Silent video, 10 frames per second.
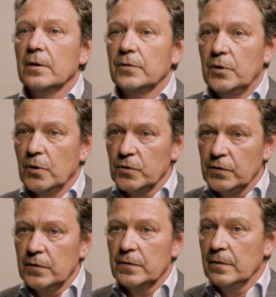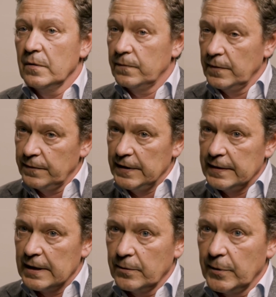those 50
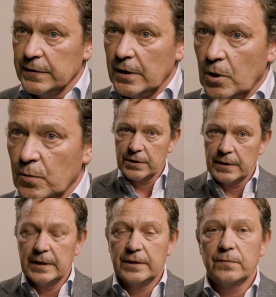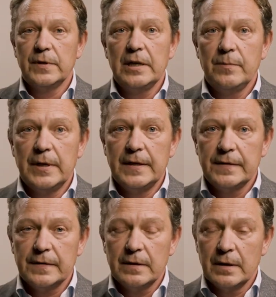terawatt hours, it really
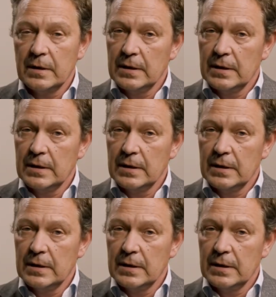means,